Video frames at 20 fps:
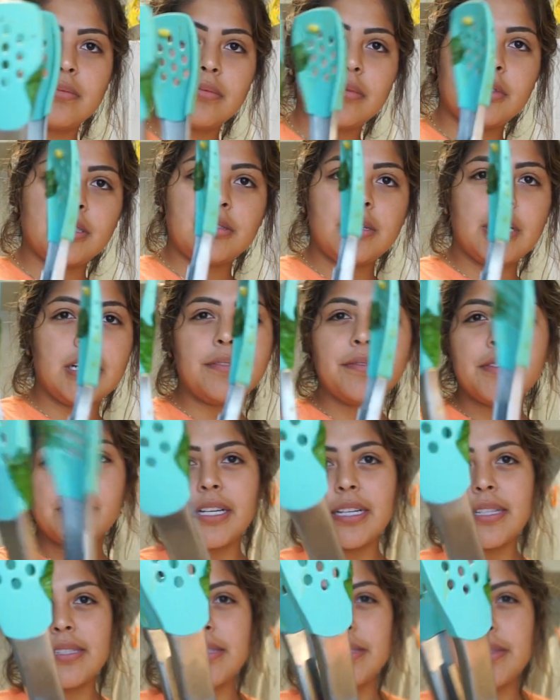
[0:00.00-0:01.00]
Do any of you
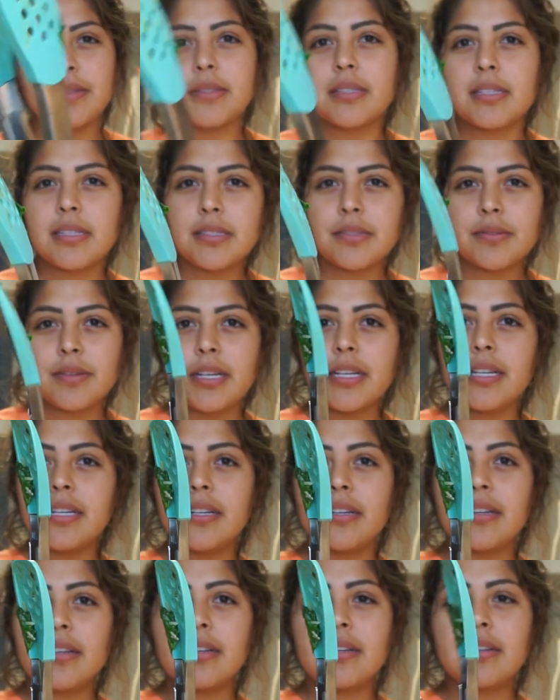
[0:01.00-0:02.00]
guys use this right
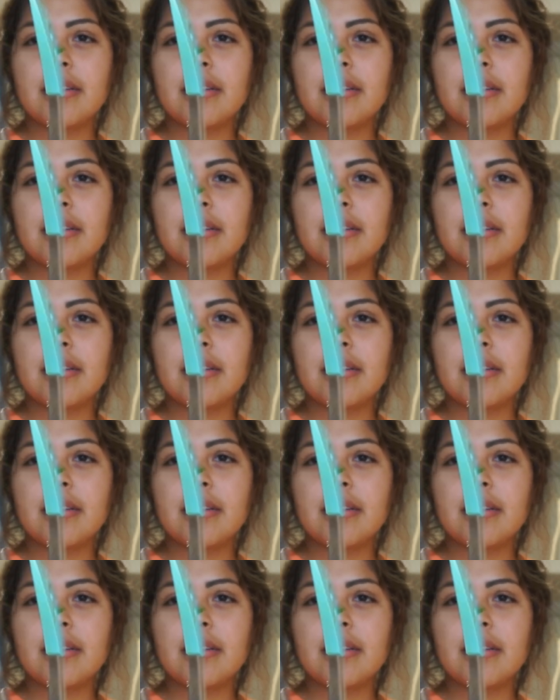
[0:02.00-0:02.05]
here?